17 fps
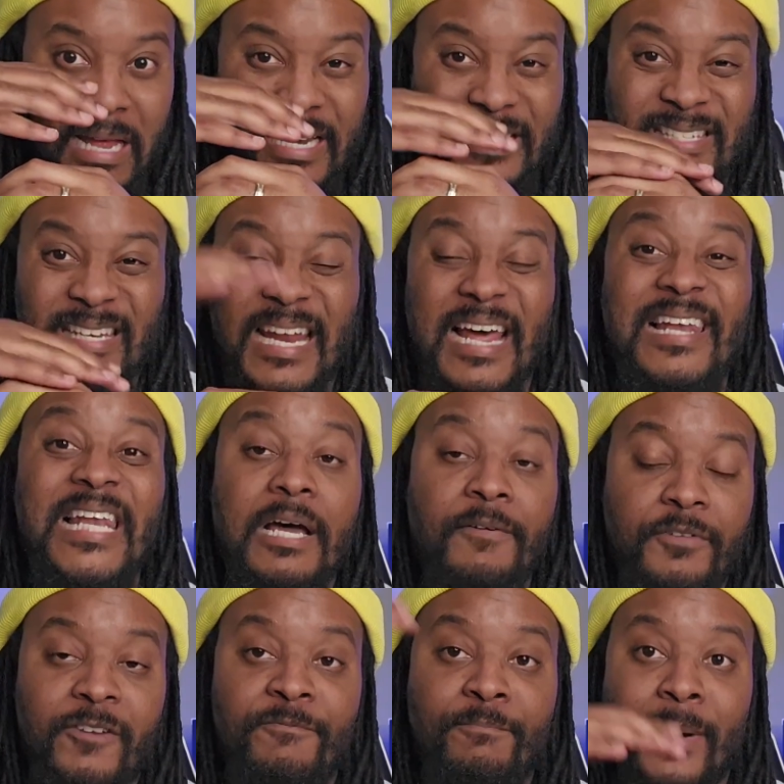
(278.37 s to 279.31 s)
to that
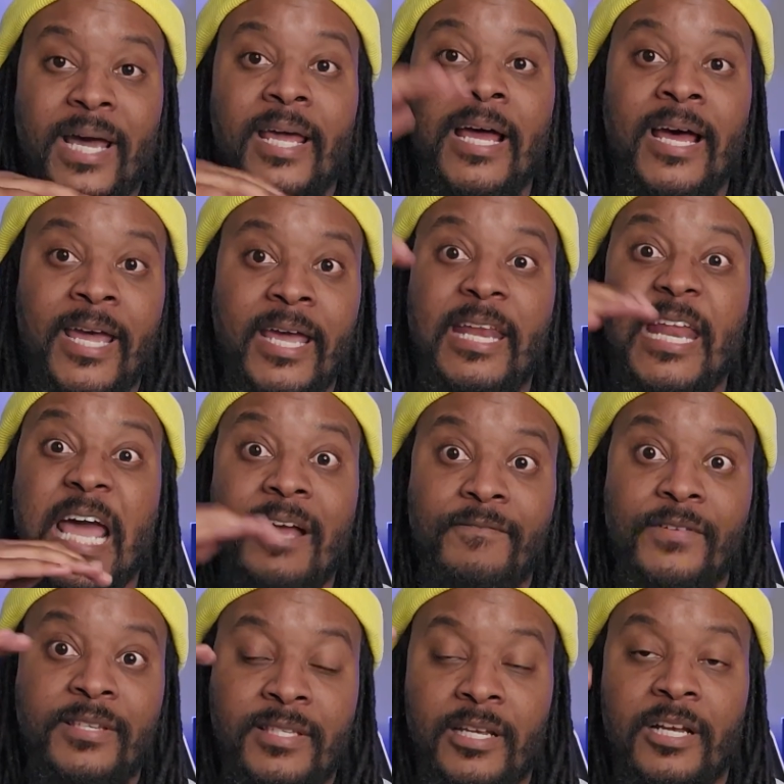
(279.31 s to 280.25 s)
level of buying high end
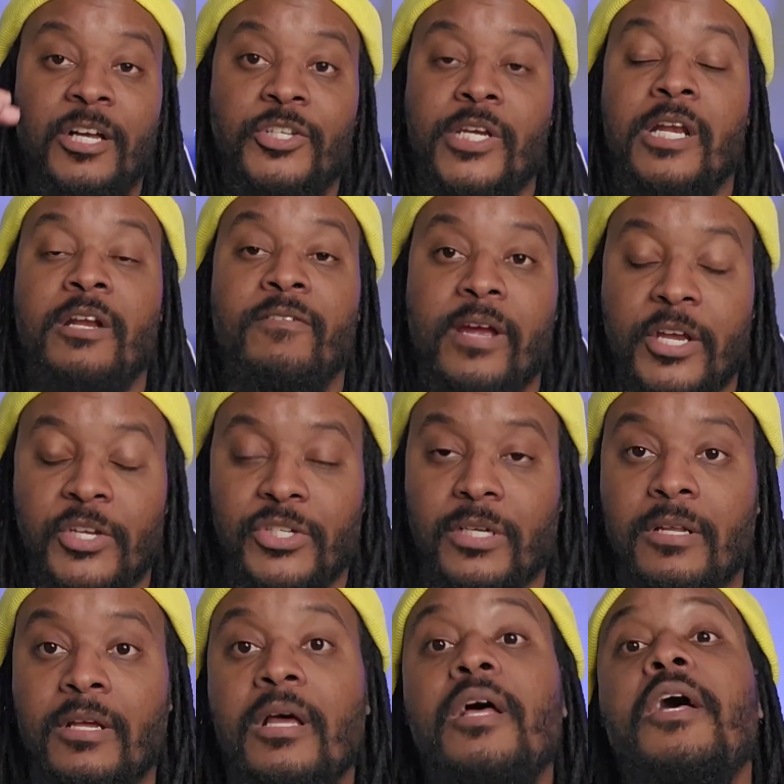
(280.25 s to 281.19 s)
every single
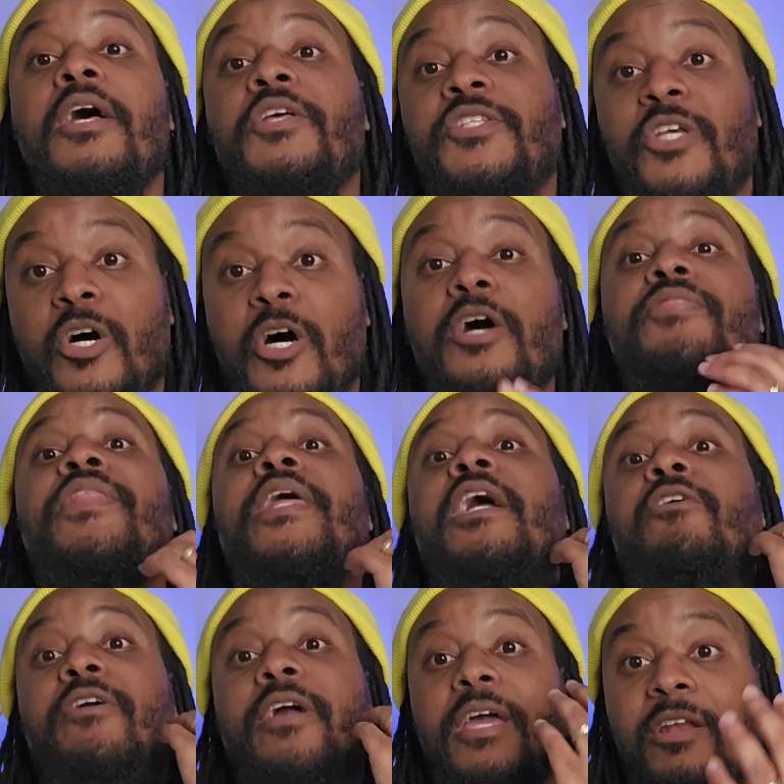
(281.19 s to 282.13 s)
generation. So they
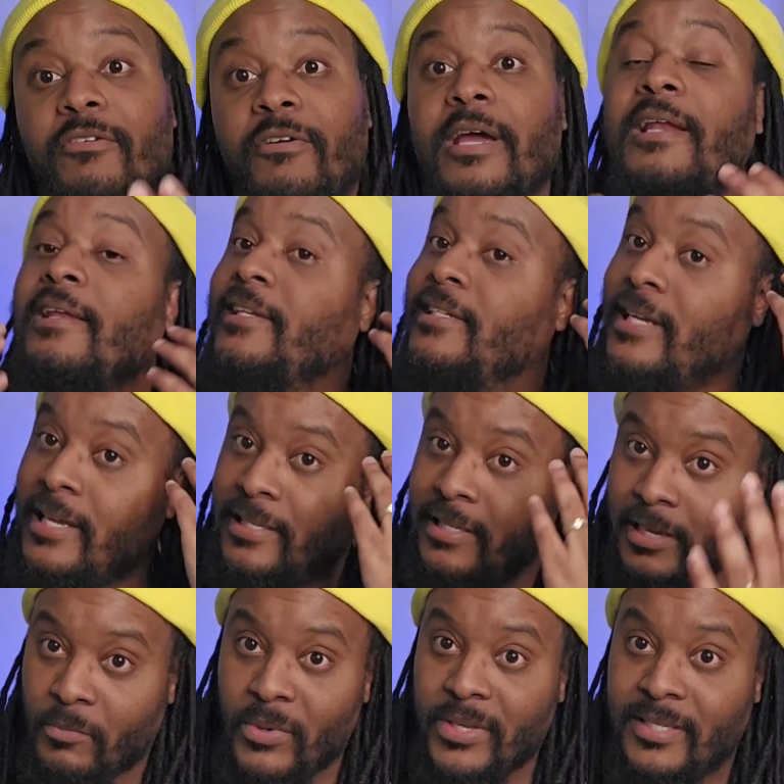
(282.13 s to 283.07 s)
reiterated, just
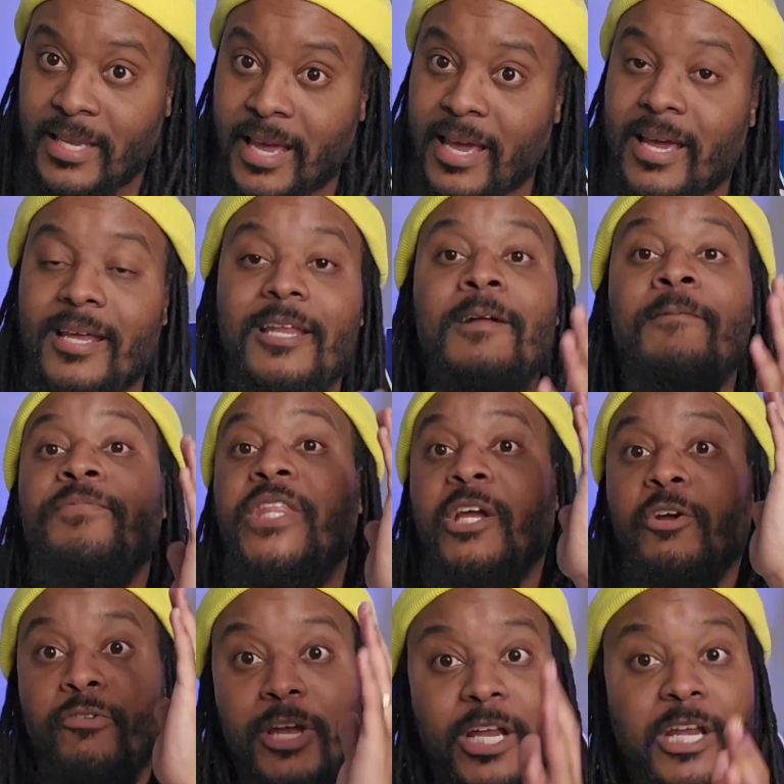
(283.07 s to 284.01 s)
like we said, they
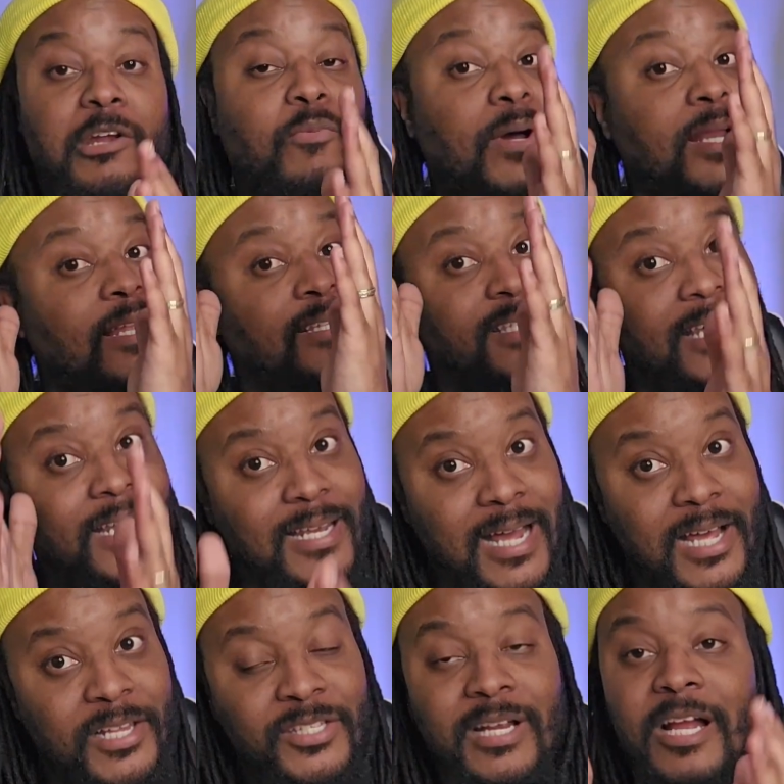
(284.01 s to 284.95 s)
reiterated what they said
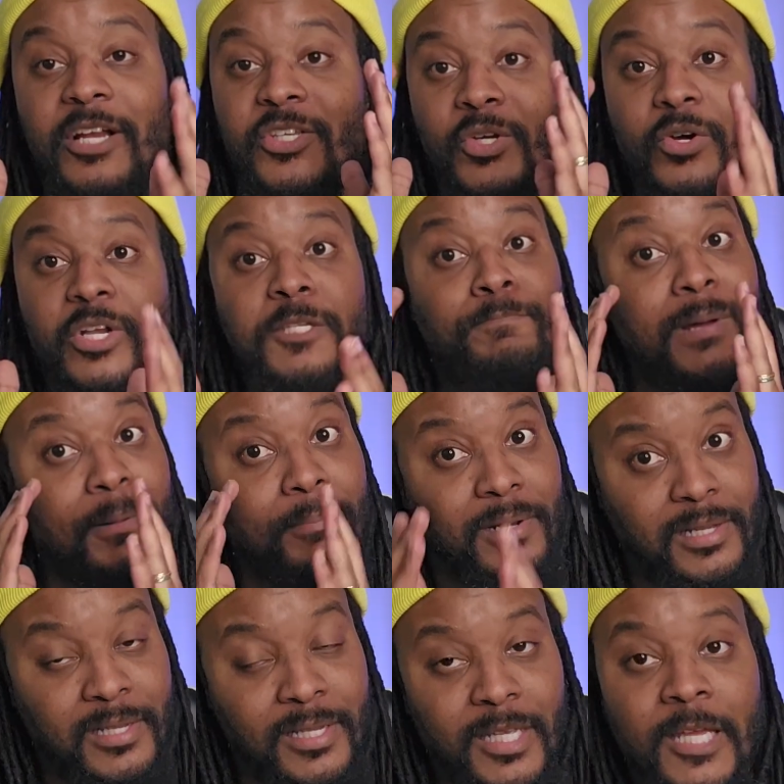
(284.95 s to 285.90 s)
last year and told us
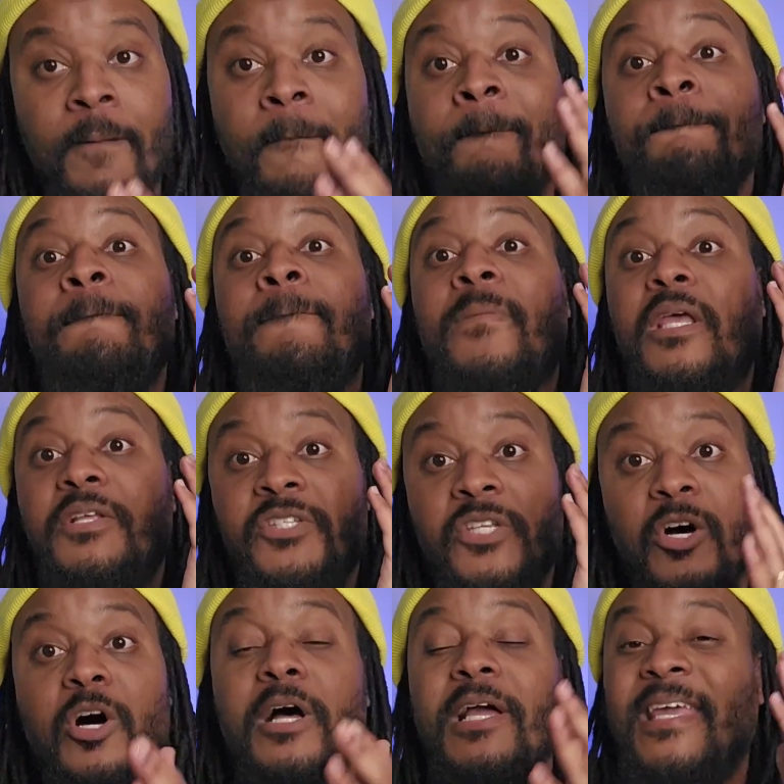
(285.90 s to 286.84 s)
publicly.
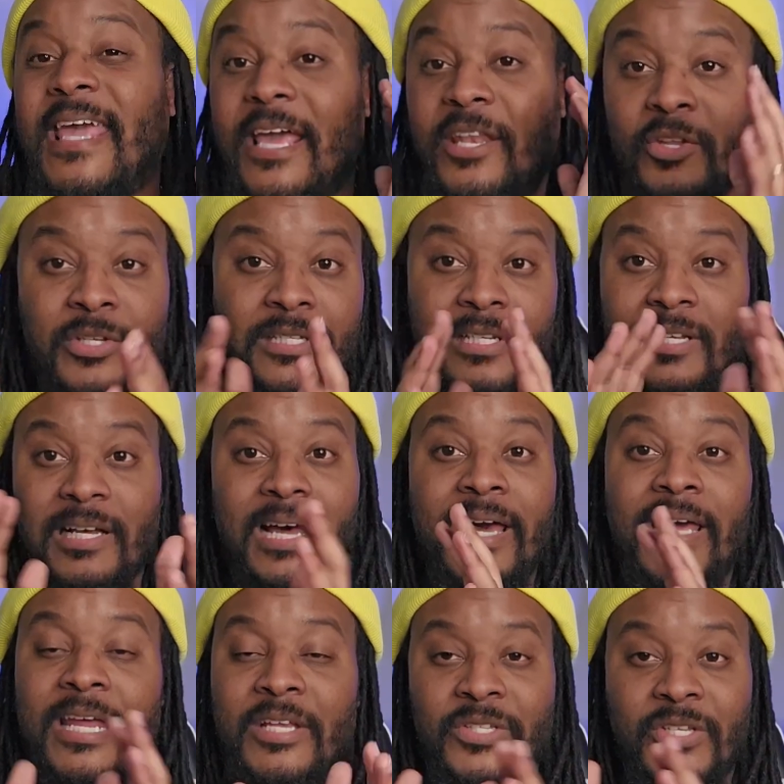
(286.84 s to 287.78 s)
So get those little
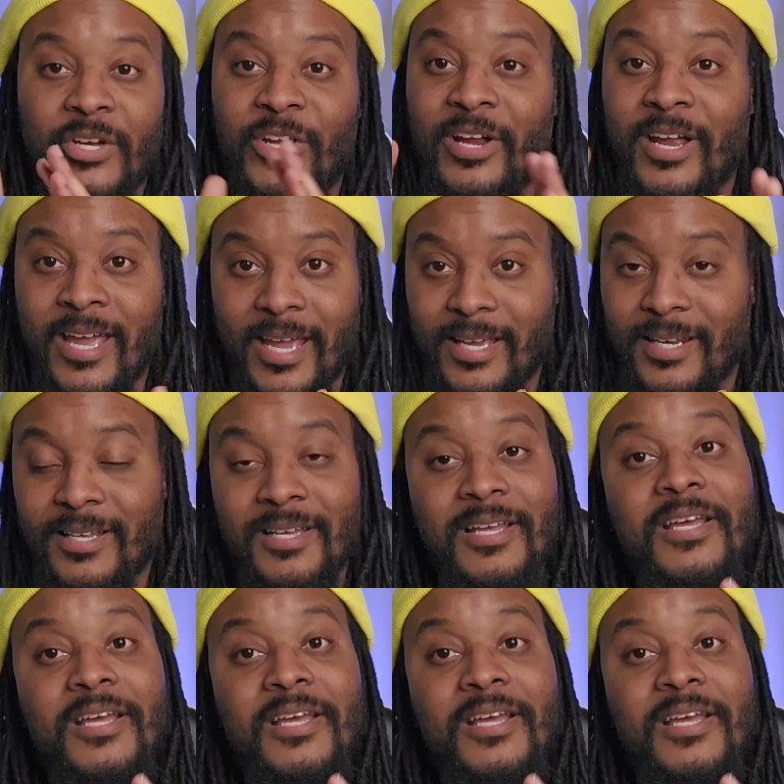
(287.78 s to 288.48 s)
ideas out of your head.